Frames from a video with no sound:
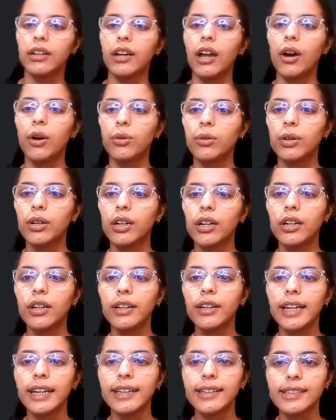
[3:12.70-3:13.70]
Now
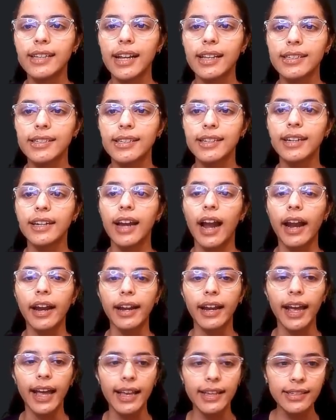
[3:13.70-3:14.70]
let us consider
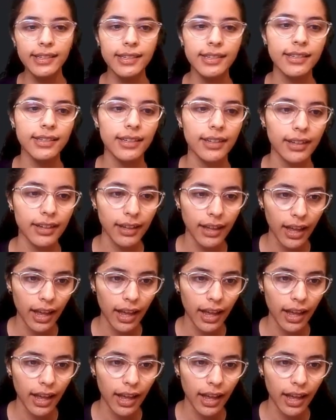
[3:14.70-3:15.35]
our S.